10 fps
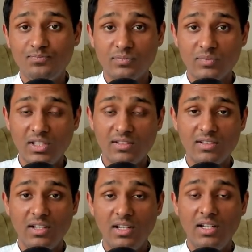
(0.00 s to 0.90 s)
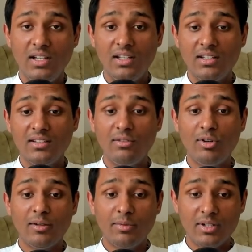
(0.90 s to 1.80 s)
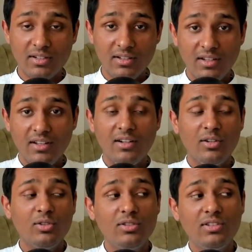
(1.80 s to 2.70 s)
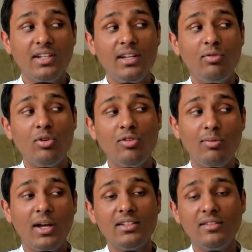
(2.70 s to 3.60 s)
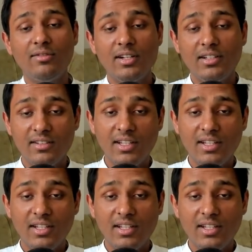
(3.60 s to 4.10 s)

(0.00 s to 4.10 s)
Yes. Then what happened? 3-4 of my other friends, they